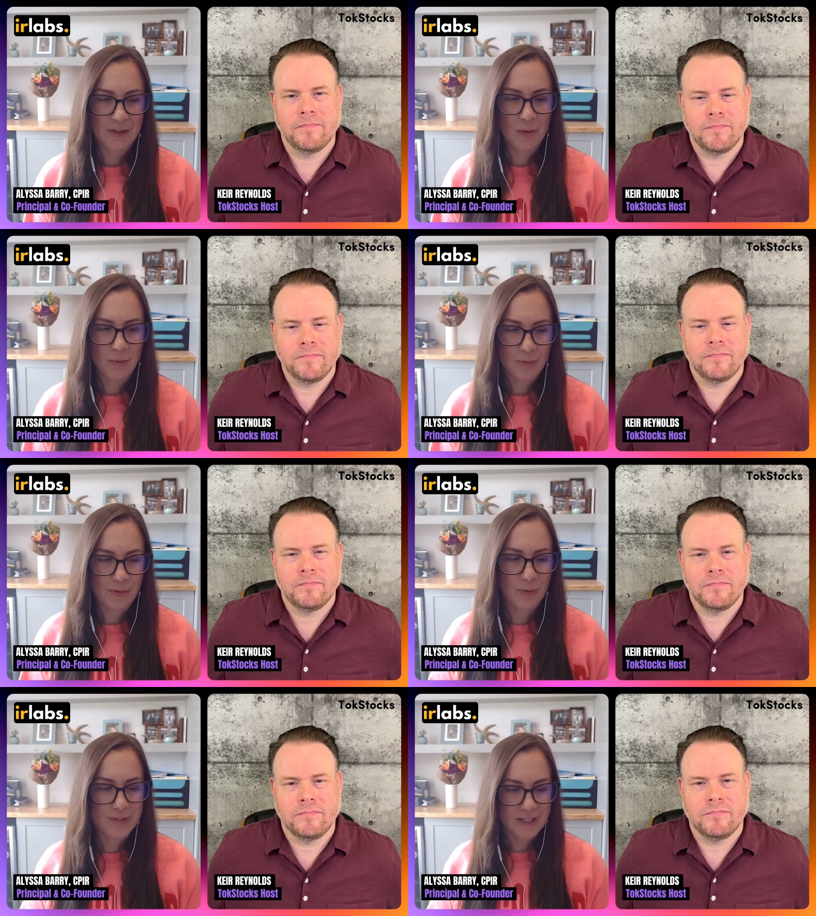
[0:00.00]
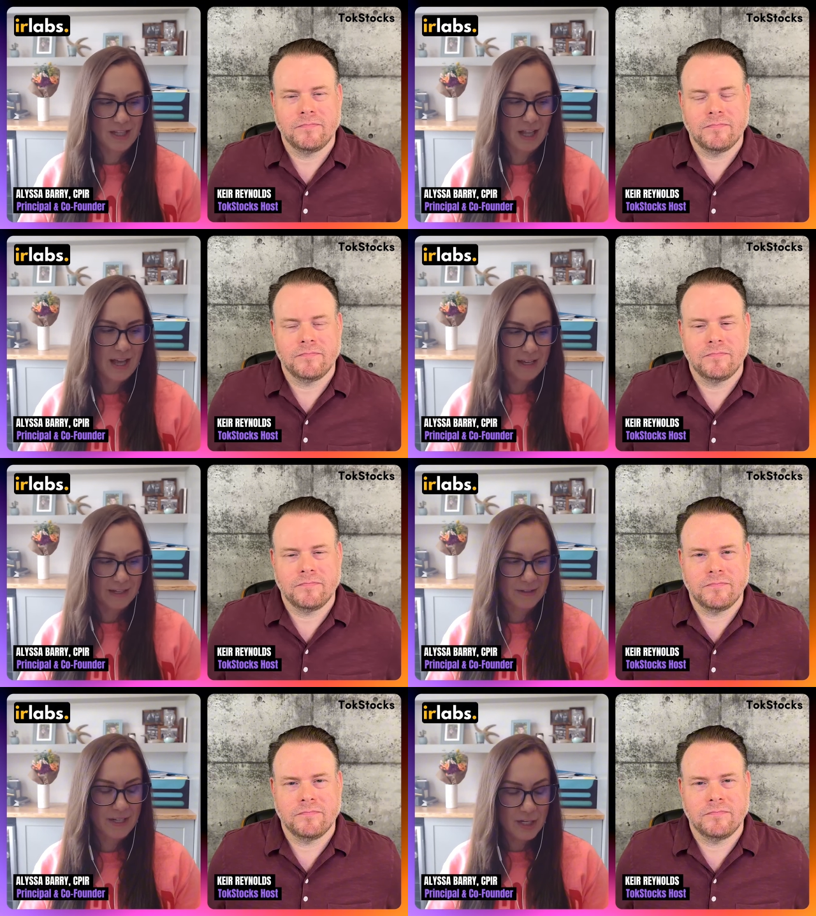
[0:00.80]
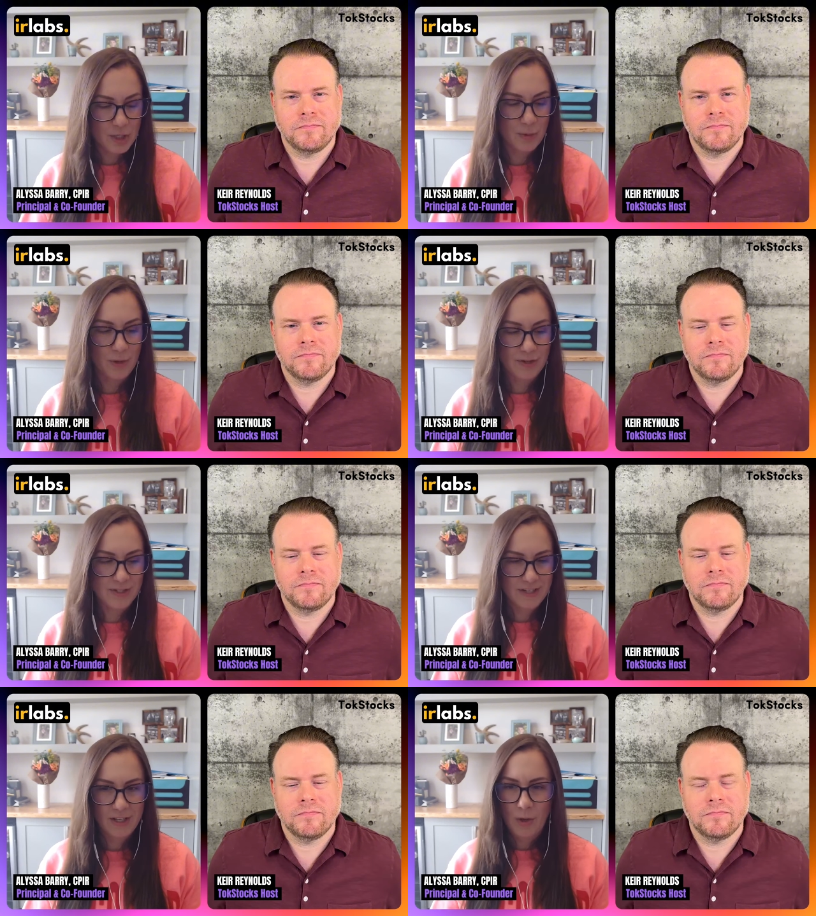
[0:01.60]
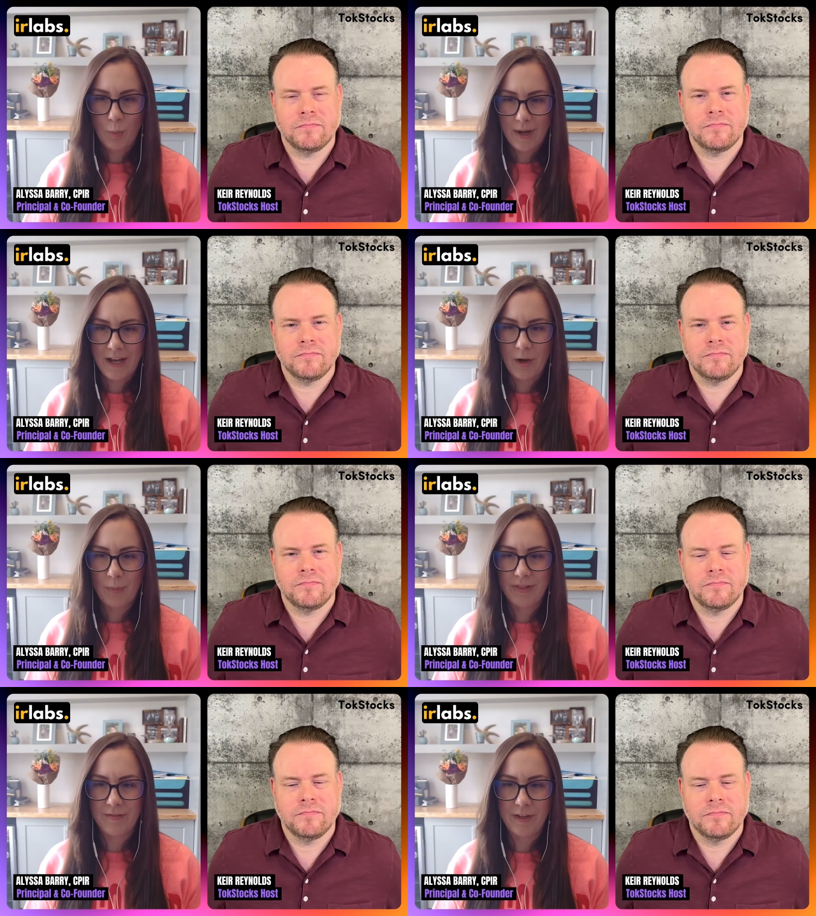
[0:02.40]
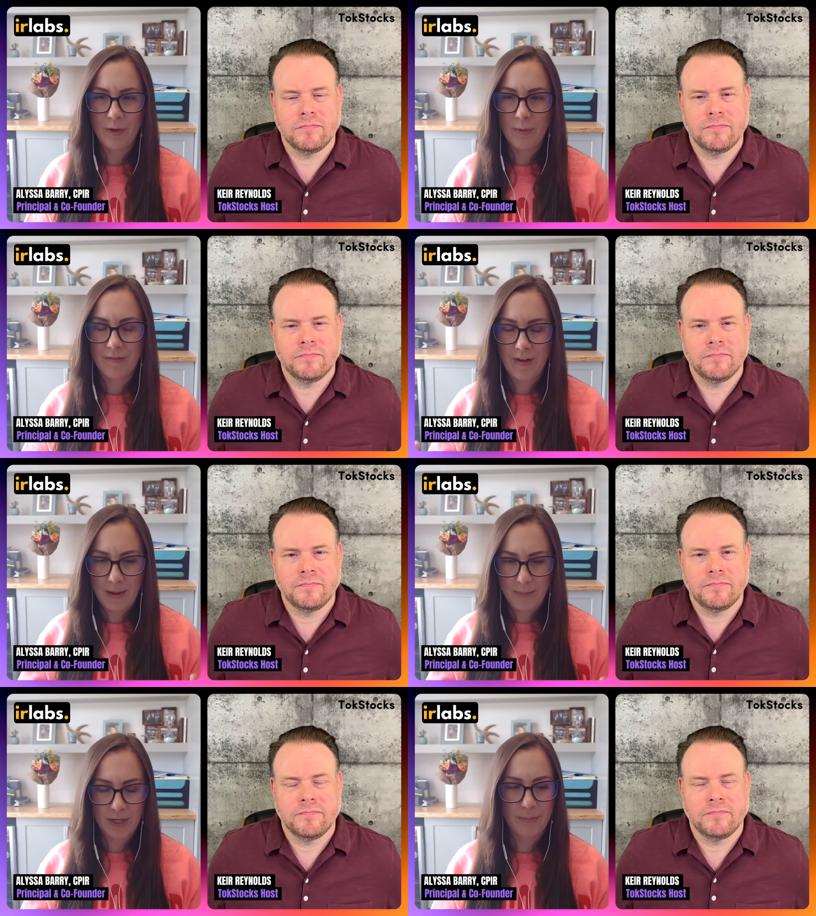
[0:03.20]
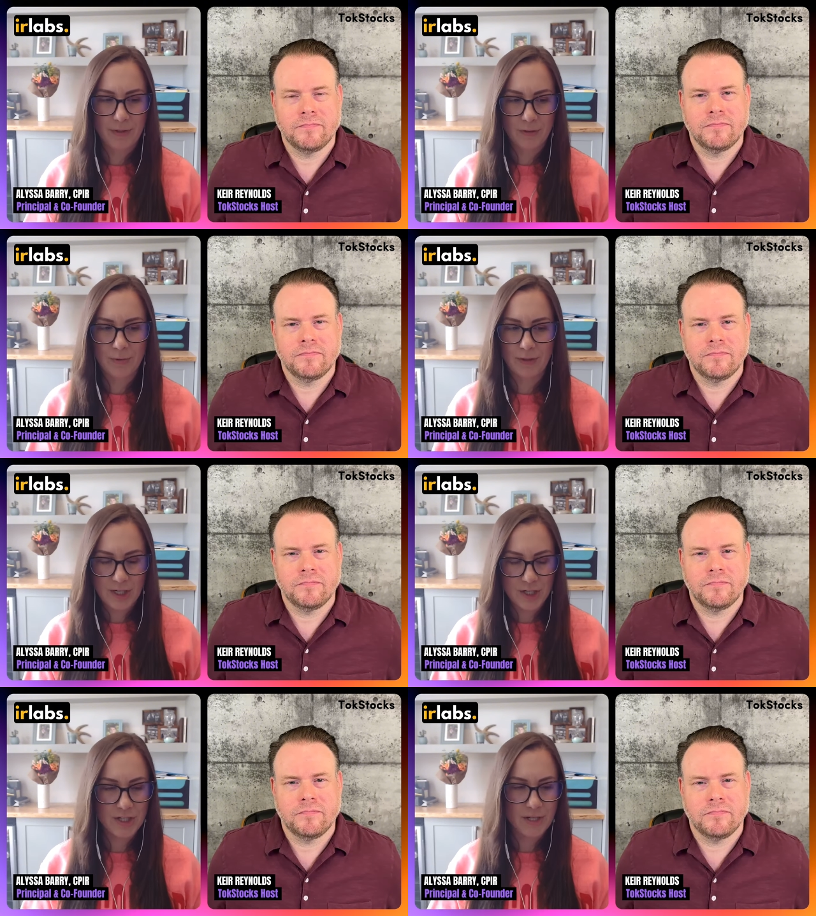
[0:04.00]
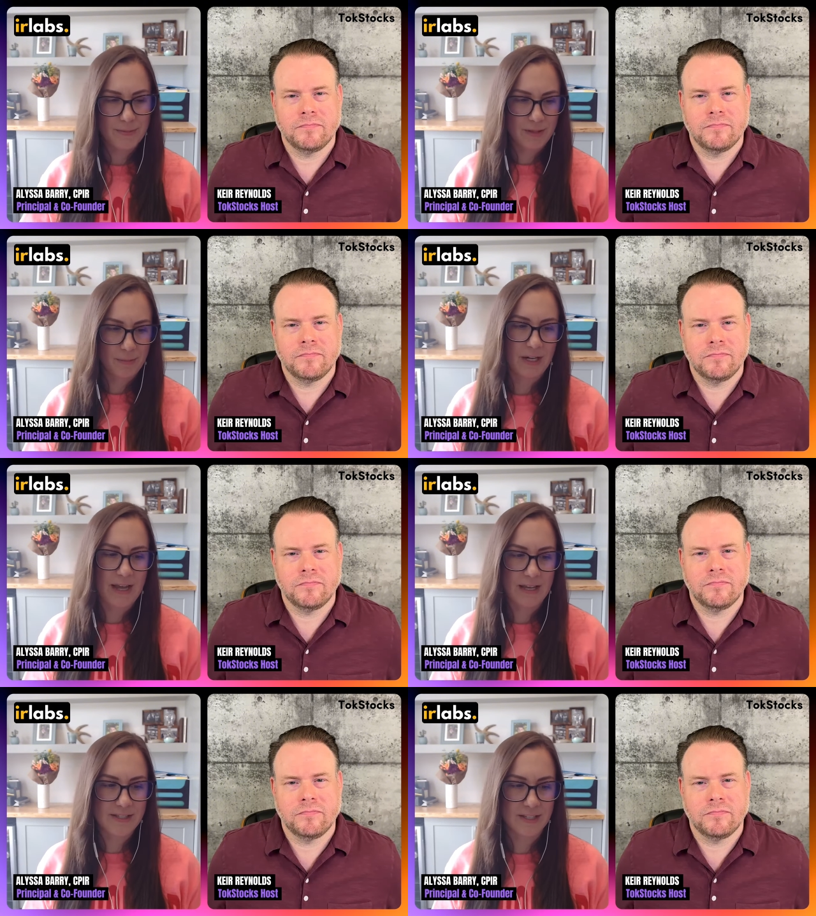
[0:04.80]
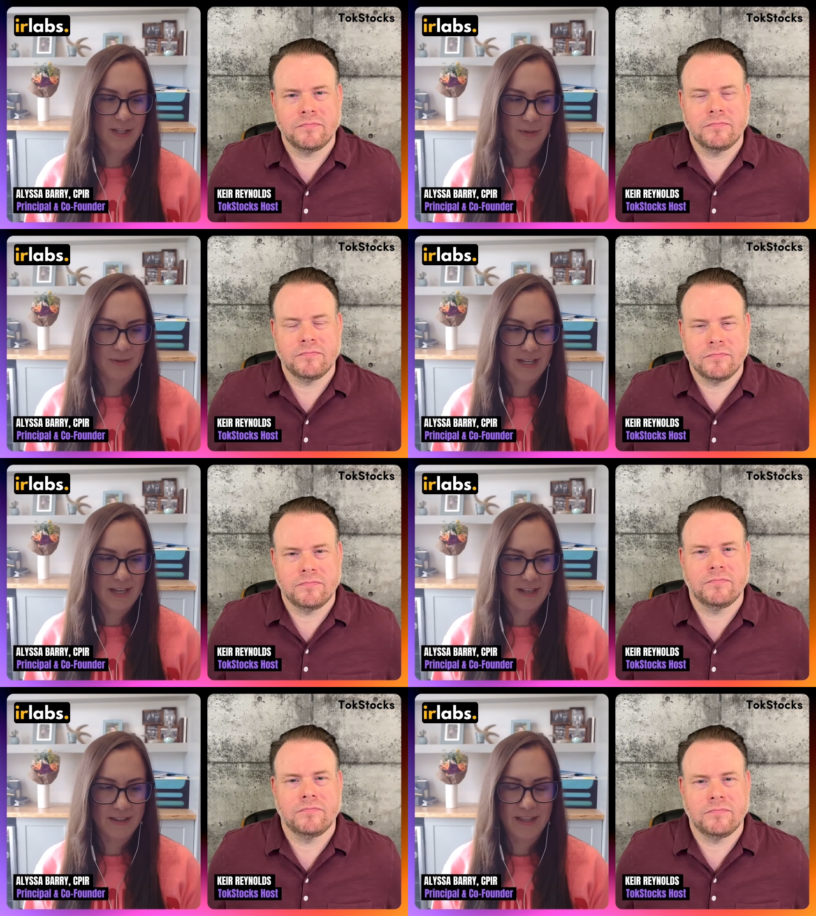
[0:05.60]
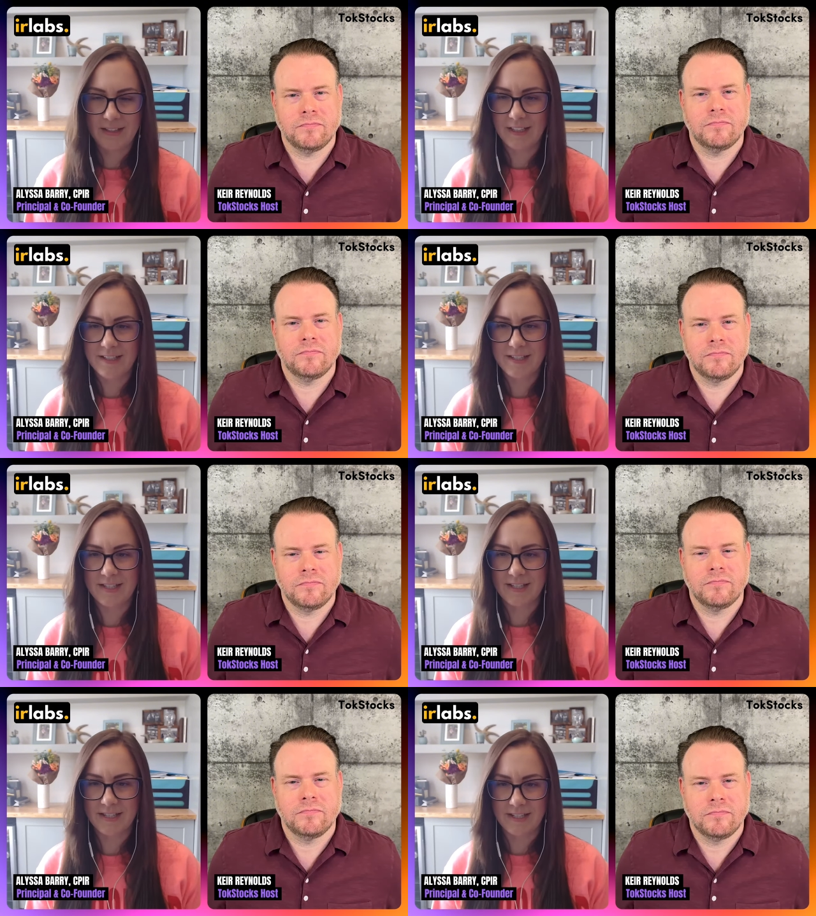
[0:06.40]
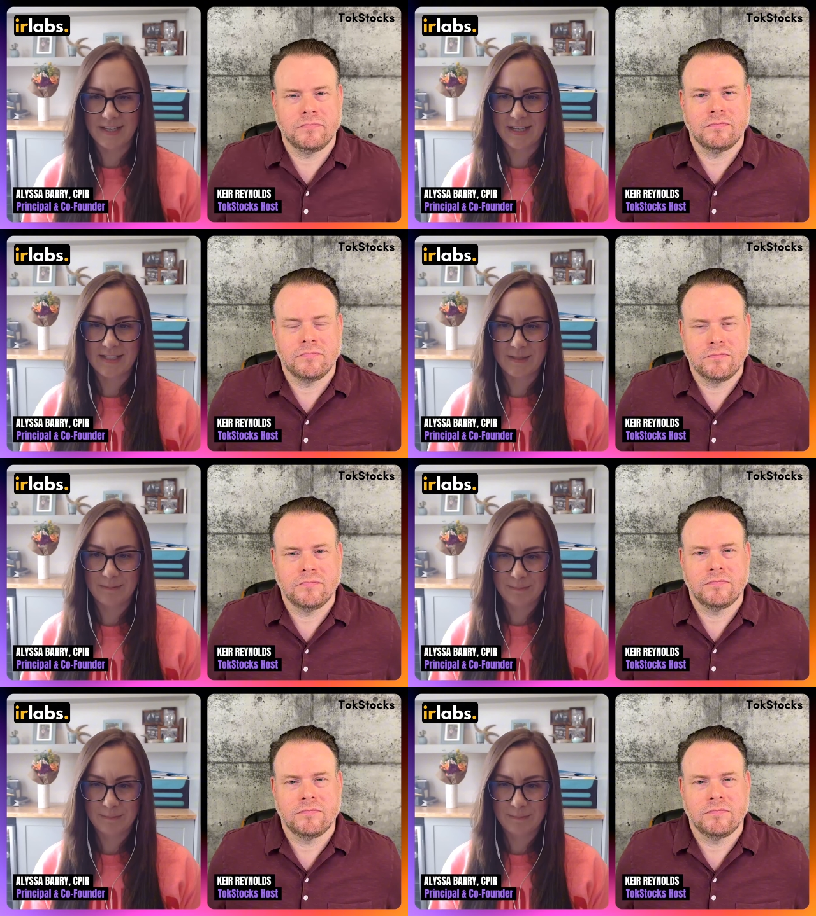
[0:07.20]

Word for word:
Speaker 1: those uh, issuers went out with a view of I'm going to build relationships and I'm going to execute. And that leads to success.